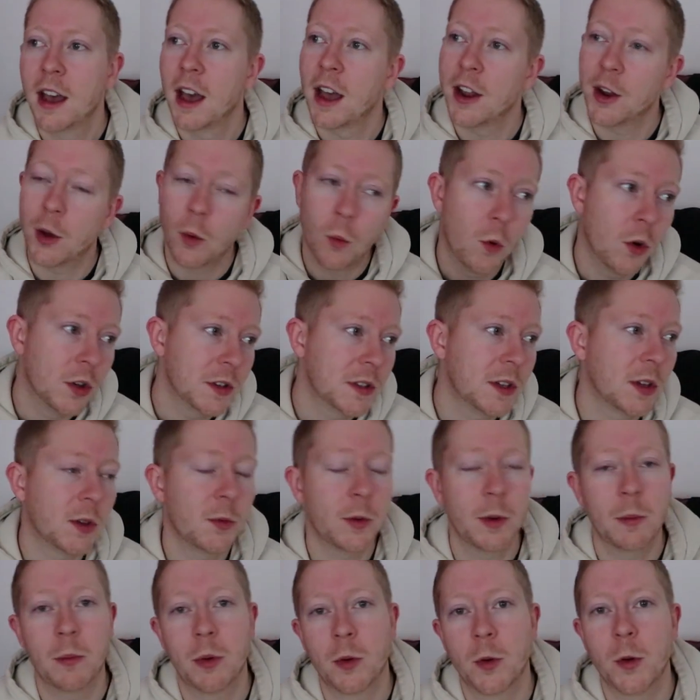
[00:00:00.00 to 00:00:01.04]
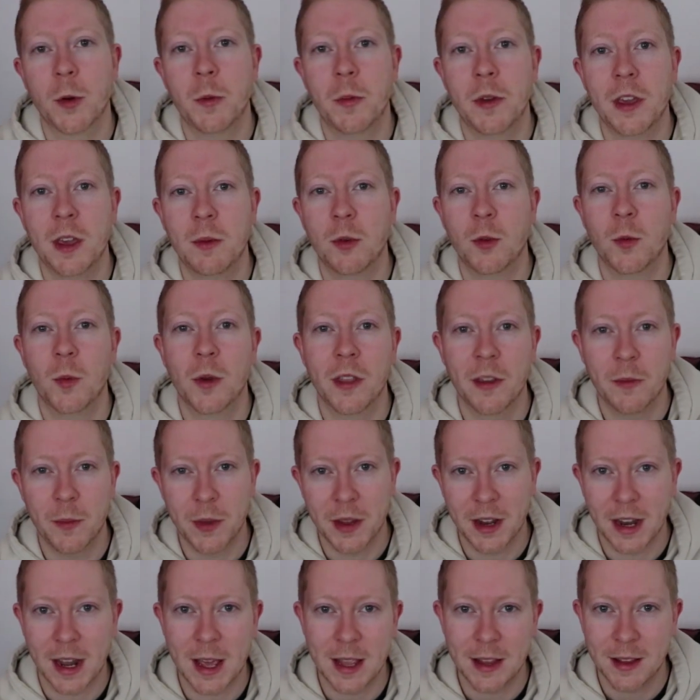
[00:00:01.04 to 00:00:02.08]
And I was going to employ people, but they've
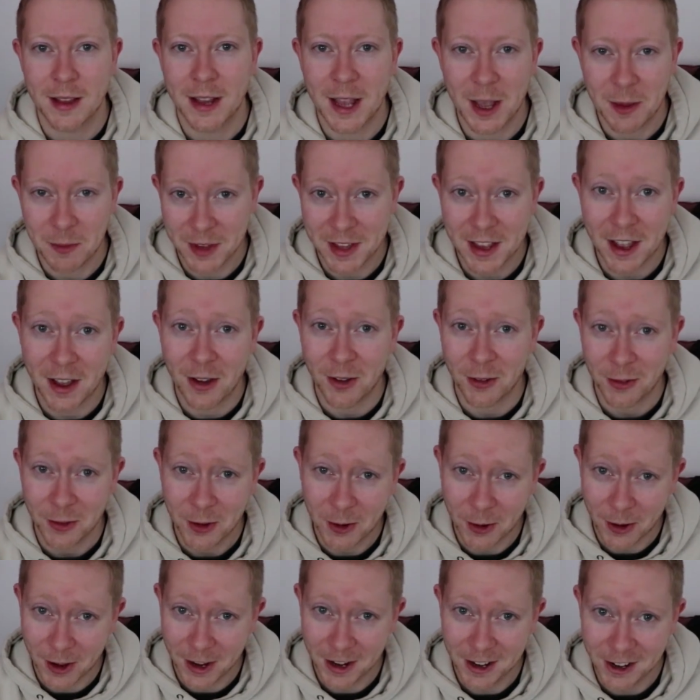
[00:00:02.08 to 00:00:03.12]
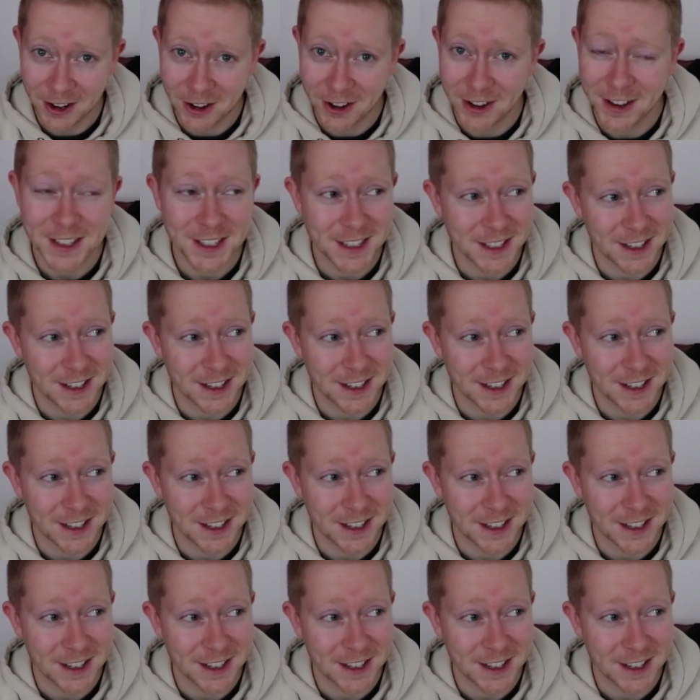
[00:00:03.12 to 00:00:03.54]
been letting me down quite a lot.